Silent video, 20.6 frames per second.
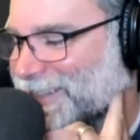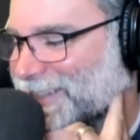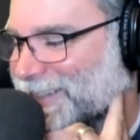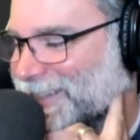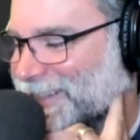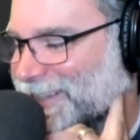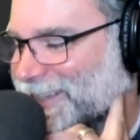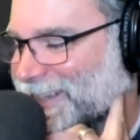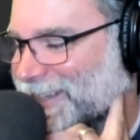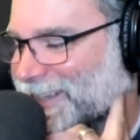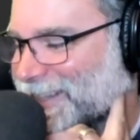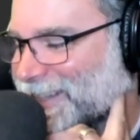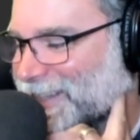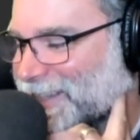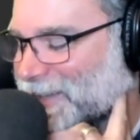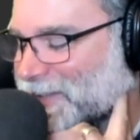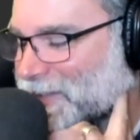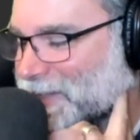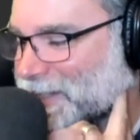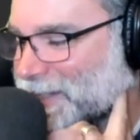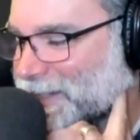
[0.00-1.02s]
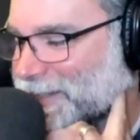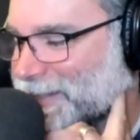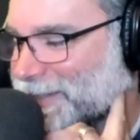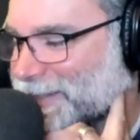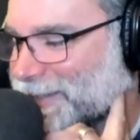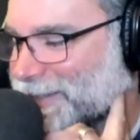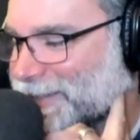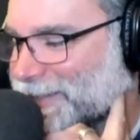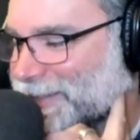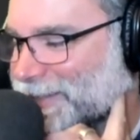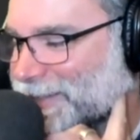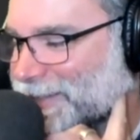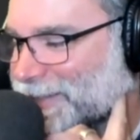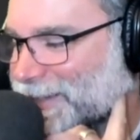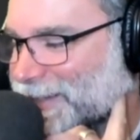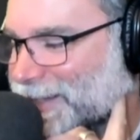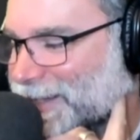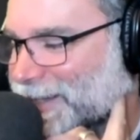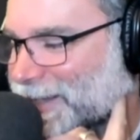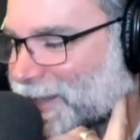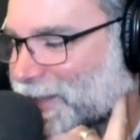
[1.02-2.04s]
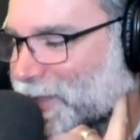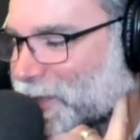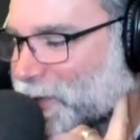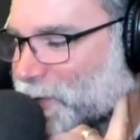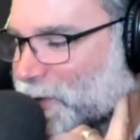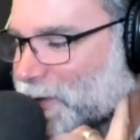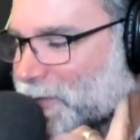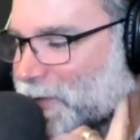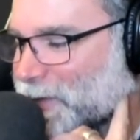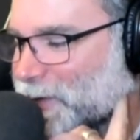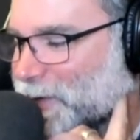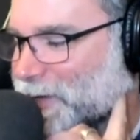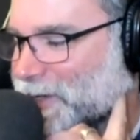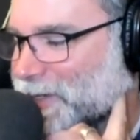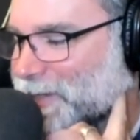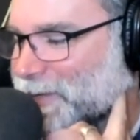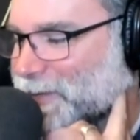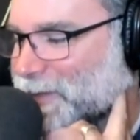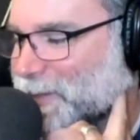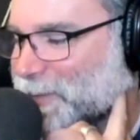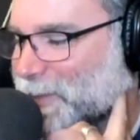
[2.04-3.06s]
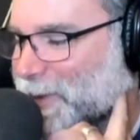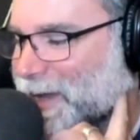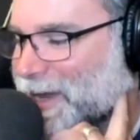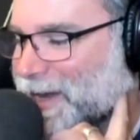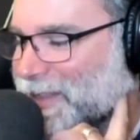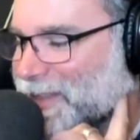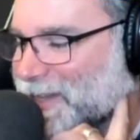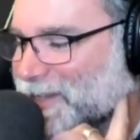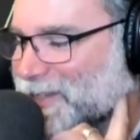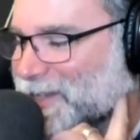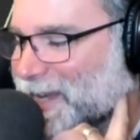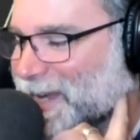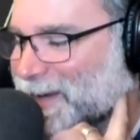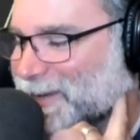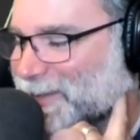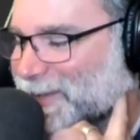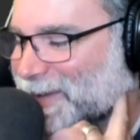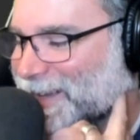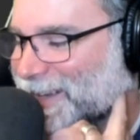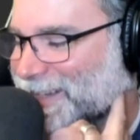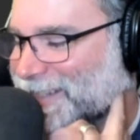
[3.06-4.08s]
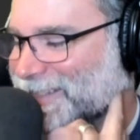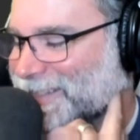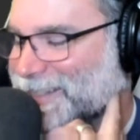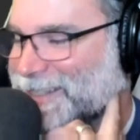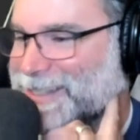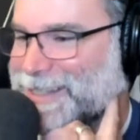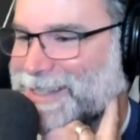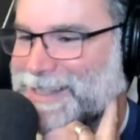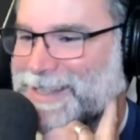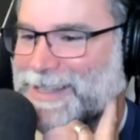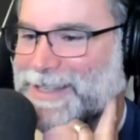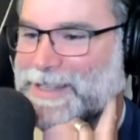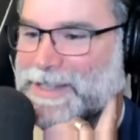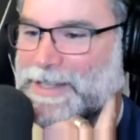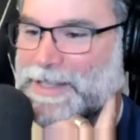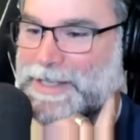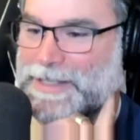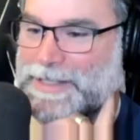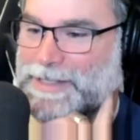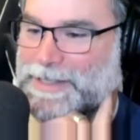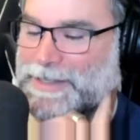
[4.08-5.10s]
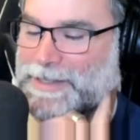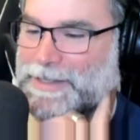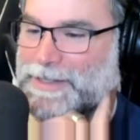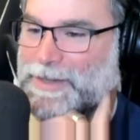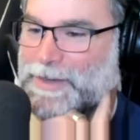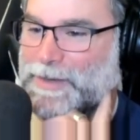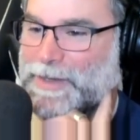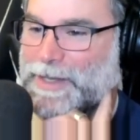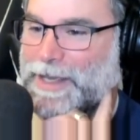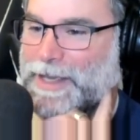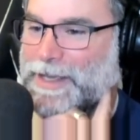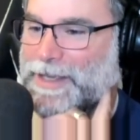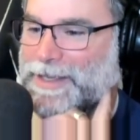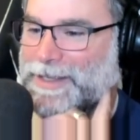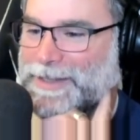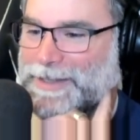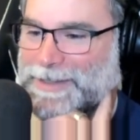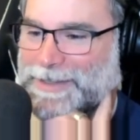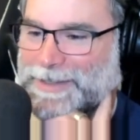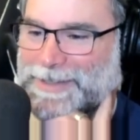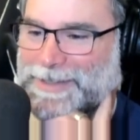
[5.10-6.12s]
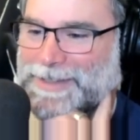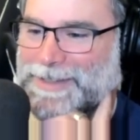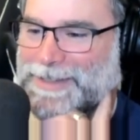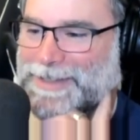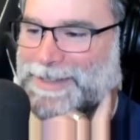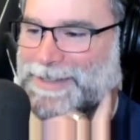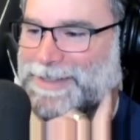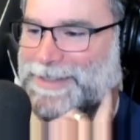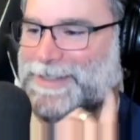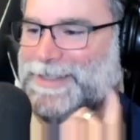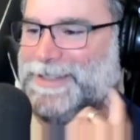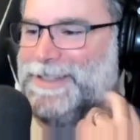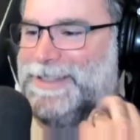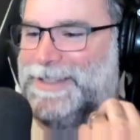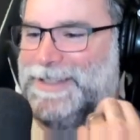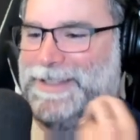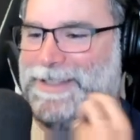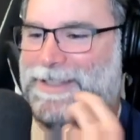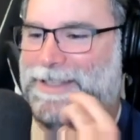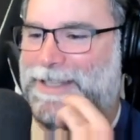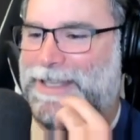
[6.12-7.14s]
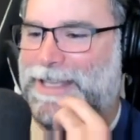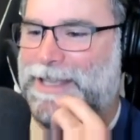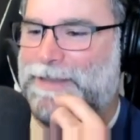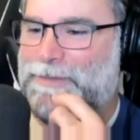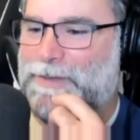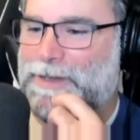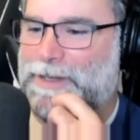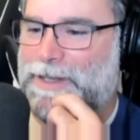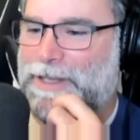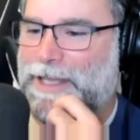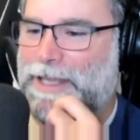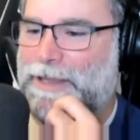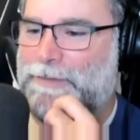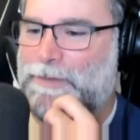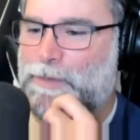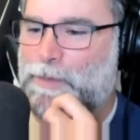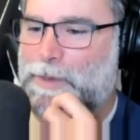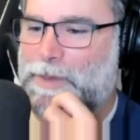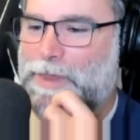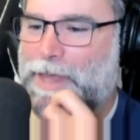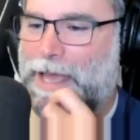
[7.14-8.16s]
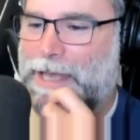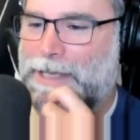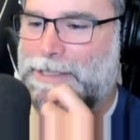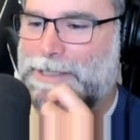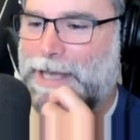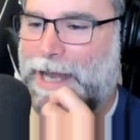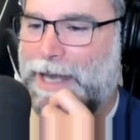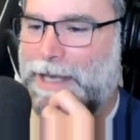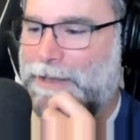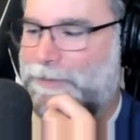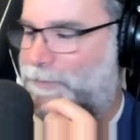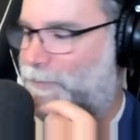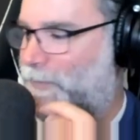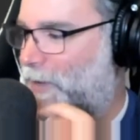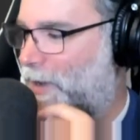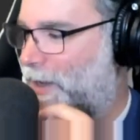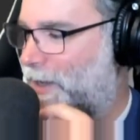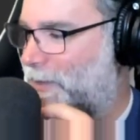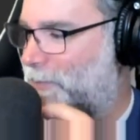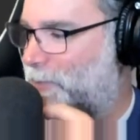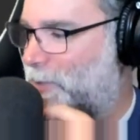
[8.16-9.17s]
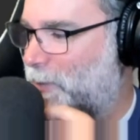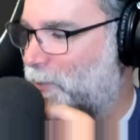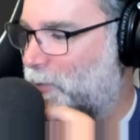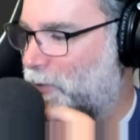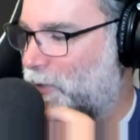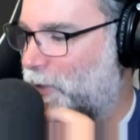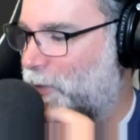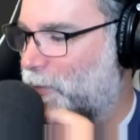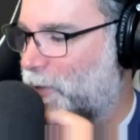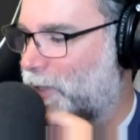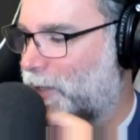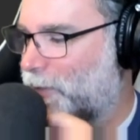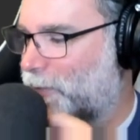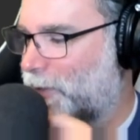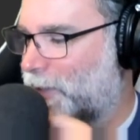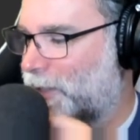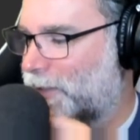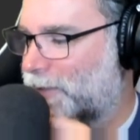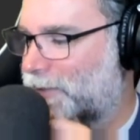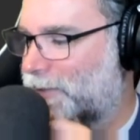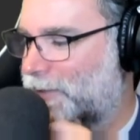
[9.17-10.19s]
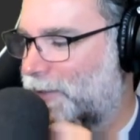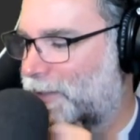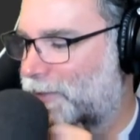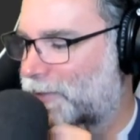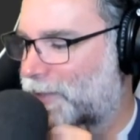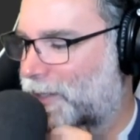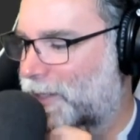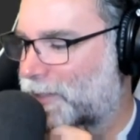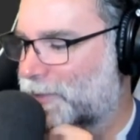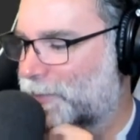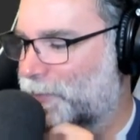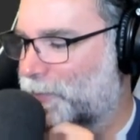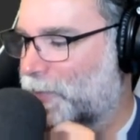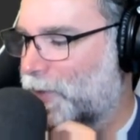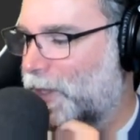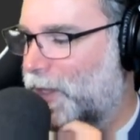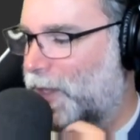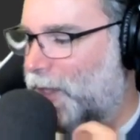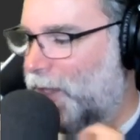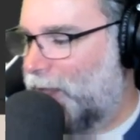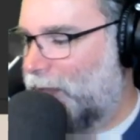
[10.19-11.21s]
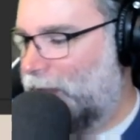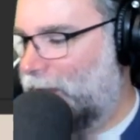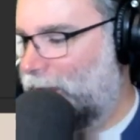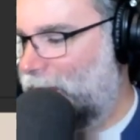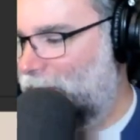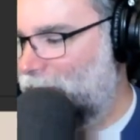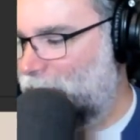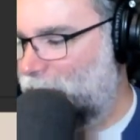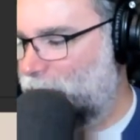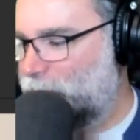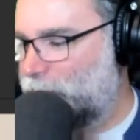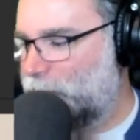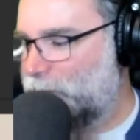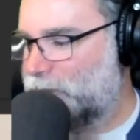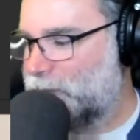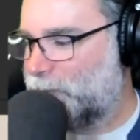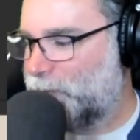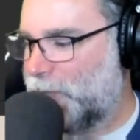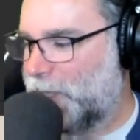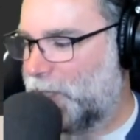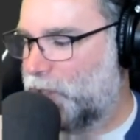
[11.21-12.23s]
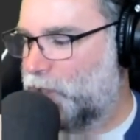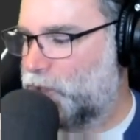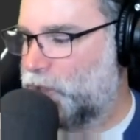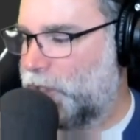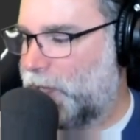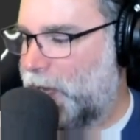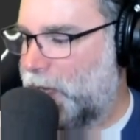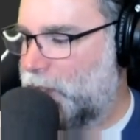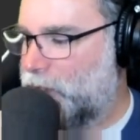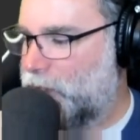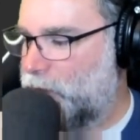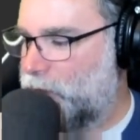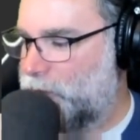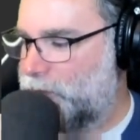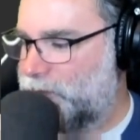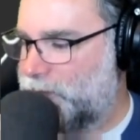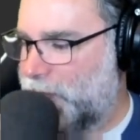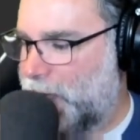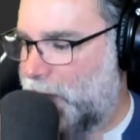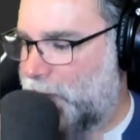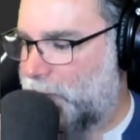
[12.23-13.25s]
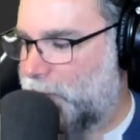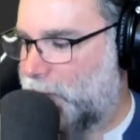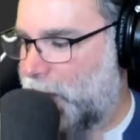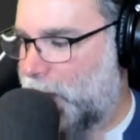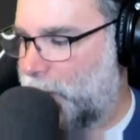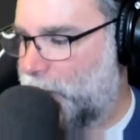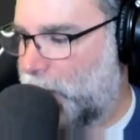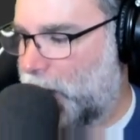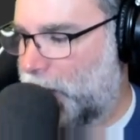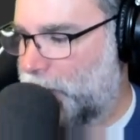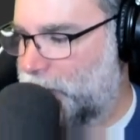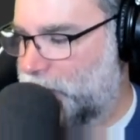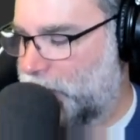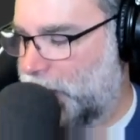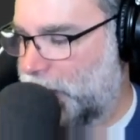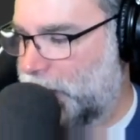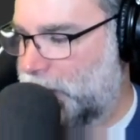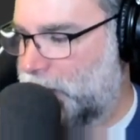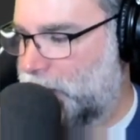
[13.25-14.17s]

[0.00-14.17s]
I love it. 3 viewers have spotted the checkbox. Listen, okay. Even with that tiny font, people knew where it was. That's awesome. Then you do something like create new save game object.